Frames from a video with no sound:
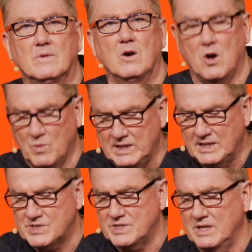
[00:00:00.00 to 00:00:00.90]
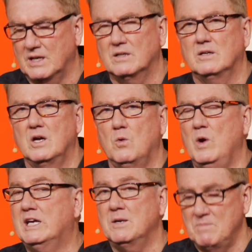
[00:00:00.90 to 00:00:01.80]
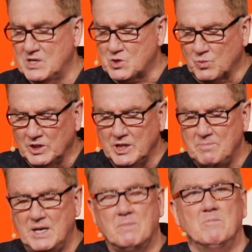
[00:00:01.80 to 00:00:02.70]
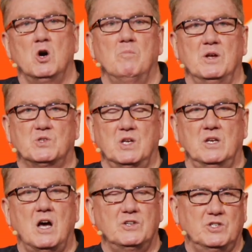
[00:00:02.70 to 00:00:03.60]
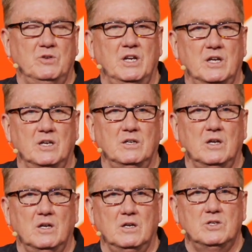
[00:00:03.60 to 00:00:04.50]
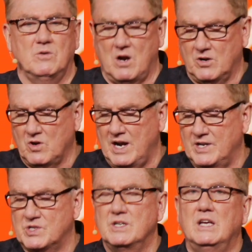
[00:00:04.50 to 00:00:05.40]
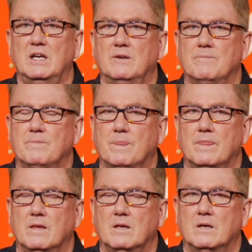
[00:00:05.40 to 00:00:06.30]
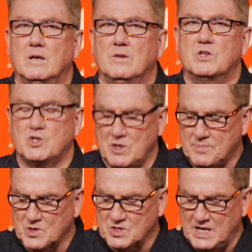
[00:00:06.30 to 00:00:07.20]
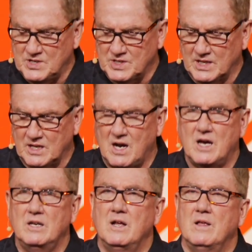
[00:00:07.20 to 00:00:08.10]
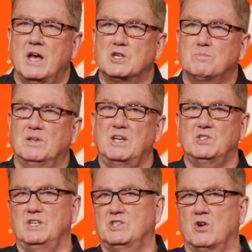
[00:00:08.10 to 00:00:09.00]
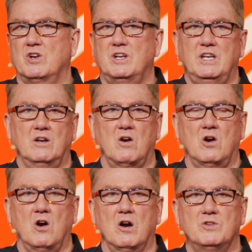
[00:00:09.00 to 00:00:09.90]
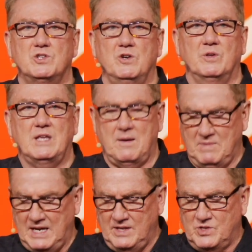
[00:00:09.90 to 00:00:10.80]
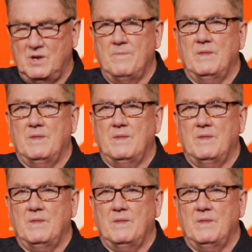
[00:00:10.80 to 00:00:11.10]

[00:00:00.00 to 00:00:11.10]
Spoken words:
Are we listening? We can miss really big moments and not tune in to our greatest need. The scriptures teach that God has placed eternity in our hearts. You know what that means?